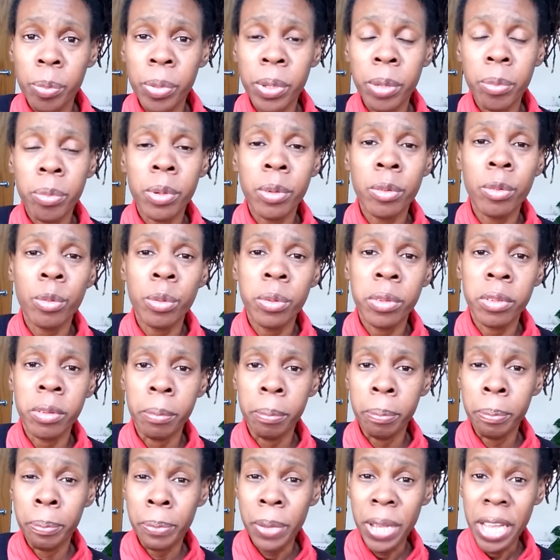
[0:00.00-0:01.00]
People
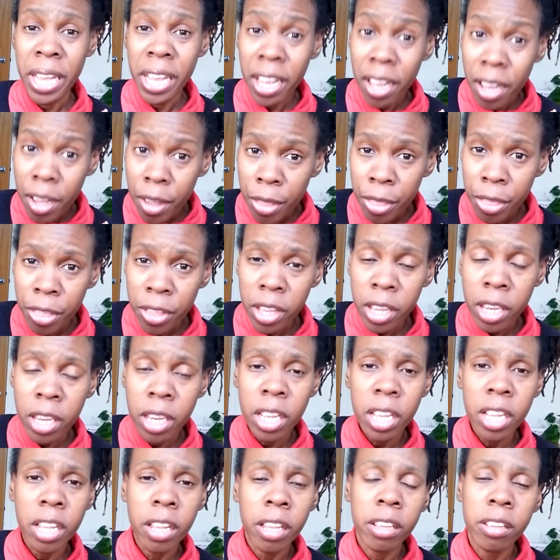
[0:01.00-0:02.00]
bathe in
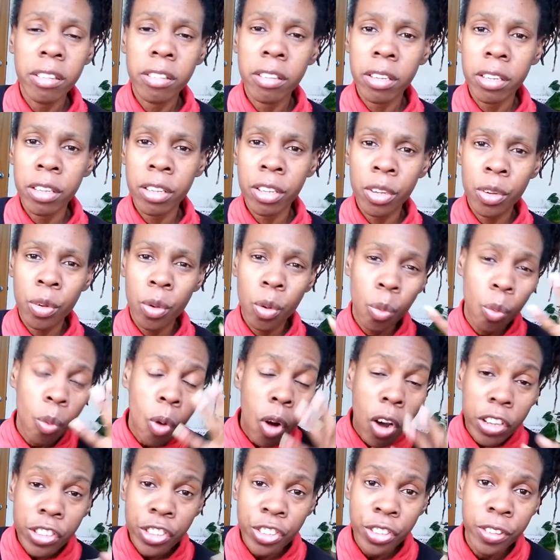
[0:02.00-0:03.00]
it, you know,
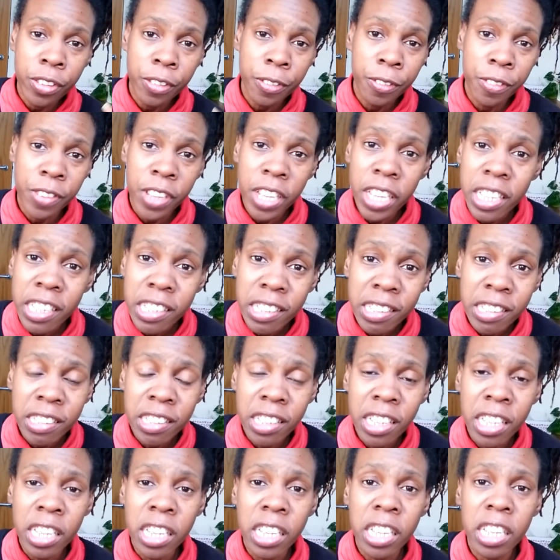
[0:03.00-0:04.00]
wash the face
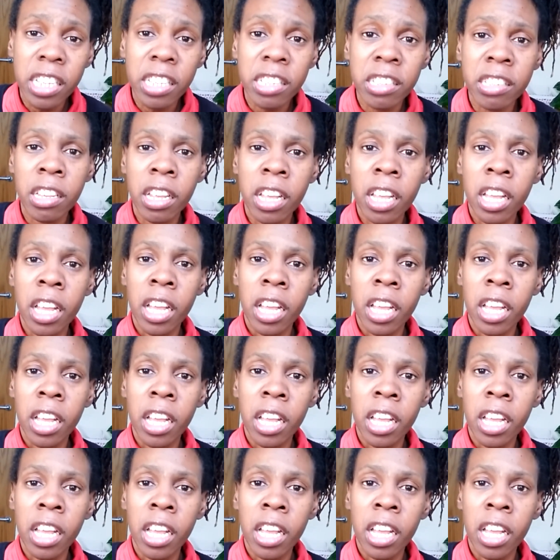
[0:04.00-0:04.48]
in it.